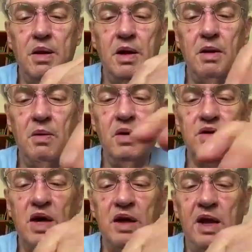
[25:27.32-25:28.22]
And I will
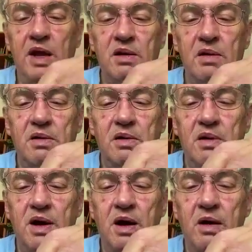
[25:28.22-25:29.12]
tie that
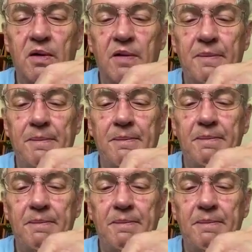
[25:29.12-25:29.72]
down.